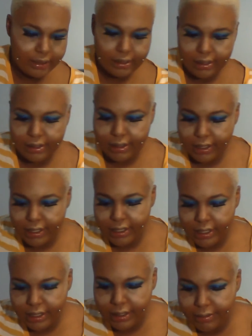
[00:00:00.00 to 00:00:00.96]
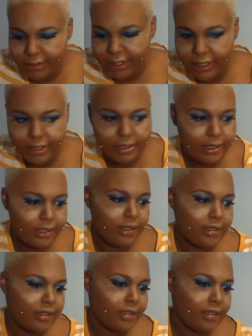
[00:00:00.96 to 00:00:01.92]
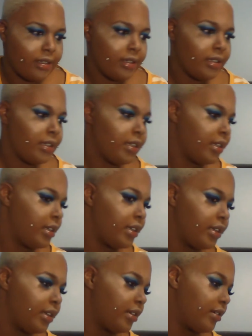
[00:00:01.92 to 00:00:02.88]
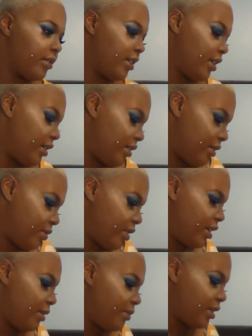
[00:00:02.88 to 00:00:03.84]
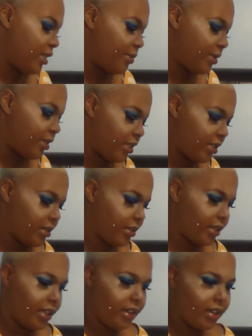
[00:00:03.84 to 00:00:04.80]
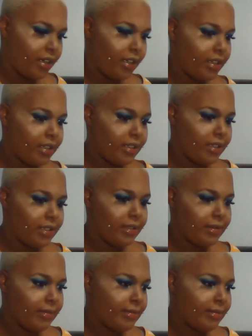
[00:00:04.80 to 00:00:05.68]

Oh, this is a mess. Where did my sponge go? Here it is.